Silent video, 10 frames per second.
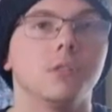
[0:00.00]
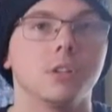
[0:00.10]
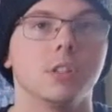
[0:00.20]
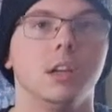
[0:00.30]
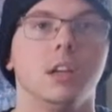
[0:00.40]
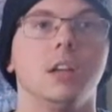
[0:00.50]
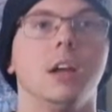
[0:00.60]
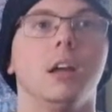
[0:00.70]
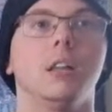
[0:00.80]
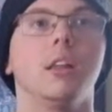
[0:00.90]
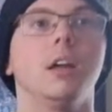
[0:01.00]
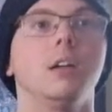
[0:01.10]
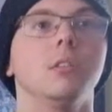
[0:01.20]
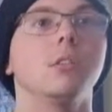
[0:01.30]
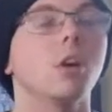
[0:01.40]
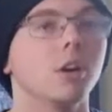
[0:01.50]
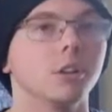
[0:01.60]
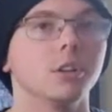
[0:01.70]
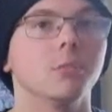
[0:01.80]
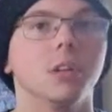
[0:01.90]
for Sadie and then
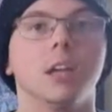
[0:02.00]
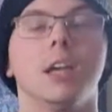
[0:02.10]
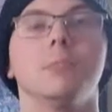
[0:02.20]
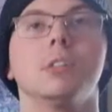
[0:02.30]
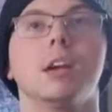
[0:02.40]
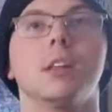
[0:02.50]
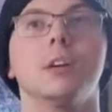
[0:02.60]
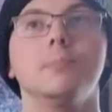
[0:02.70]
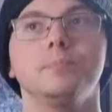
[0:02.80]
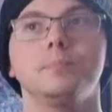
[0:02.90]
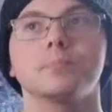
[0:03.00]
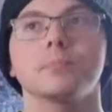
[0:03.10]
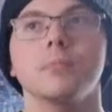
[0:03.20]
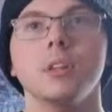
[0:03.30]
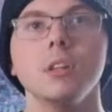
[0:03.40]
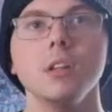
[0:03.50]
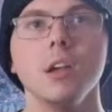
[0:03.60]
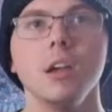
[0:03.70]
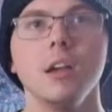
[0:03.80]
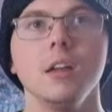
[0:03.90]
Carter when they came together.
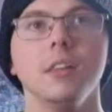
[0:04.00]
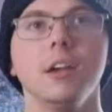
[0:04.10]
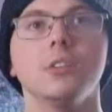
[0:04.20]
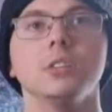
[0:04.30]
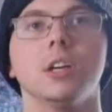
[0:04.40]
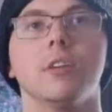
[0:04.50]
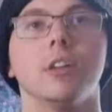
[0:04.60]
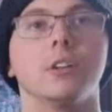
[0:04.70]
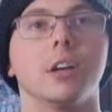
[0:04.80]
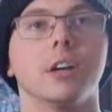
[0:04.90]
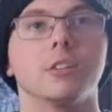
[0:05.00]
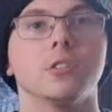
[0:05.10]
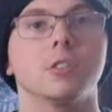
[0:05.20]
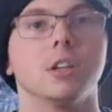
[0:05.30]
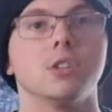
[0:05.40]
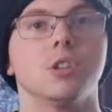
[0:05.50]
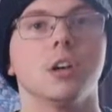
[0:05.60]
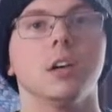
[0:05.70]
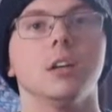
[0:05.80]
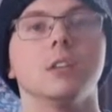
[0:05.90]
And they also have other characters such
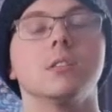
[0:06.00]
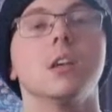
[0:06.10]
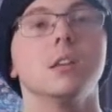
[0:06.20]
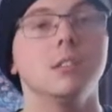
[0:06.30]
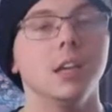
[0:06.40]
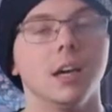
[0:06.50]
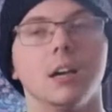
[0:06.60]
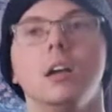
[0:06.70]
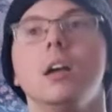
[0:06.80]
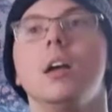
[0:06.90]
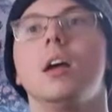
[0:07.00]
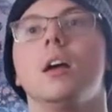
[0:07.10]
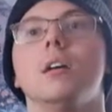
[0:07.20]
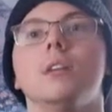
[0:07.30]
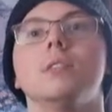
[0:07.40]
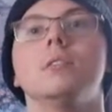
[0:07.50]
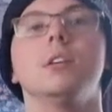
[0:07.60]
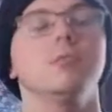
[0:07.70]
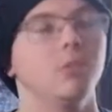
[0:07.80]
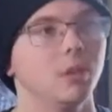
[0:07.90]
as Zia. And
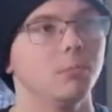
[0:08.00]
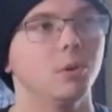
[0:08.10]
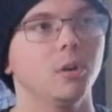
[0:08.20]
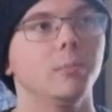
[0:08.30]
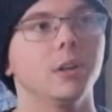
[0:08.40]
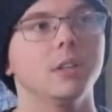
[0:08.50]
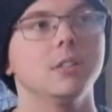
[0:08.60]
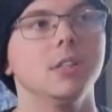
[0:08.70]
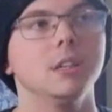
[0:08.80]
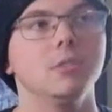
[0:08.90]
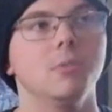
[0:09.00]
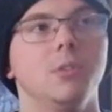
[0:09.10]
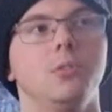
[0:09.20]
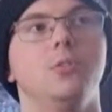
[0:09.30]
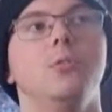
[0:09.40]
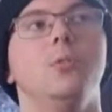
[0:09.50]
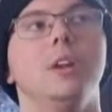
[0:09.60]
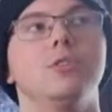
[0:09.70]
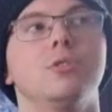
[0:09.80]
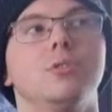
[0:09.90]
Zia is really important because Zia is the one who
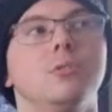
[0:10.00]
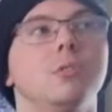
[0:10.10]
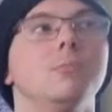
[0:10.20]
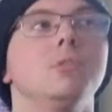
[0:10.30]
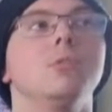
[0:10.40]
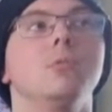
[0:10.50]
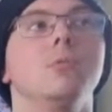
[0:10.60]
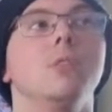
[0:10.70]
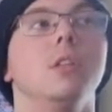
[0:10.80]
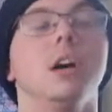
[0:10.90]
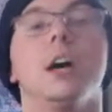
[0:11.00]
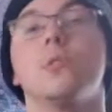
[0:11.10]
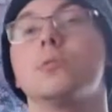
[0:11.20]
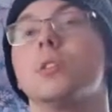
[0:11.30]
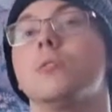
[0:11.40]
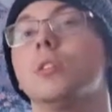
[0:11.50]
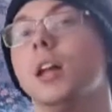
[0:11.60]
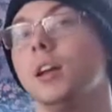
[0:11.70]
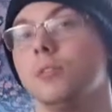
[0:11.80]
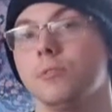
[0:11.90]
introduced them to the House of
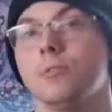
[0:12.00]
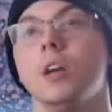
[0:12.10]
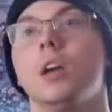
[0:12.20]
Life.